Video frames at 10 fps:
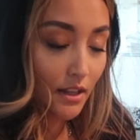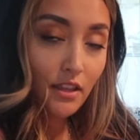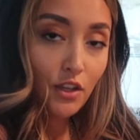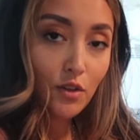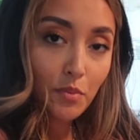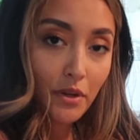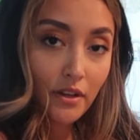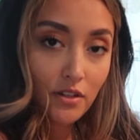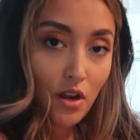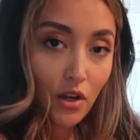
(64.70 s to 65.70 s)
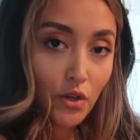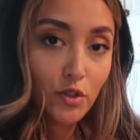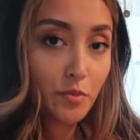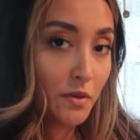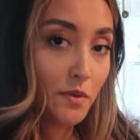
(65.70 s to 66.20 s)
Anything you'd put in a taco
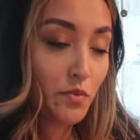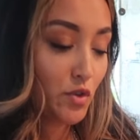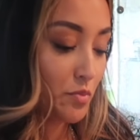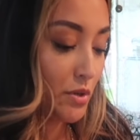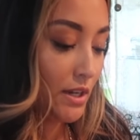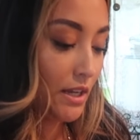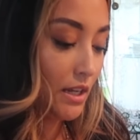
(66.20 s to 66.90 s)
is pretty much what you're putting in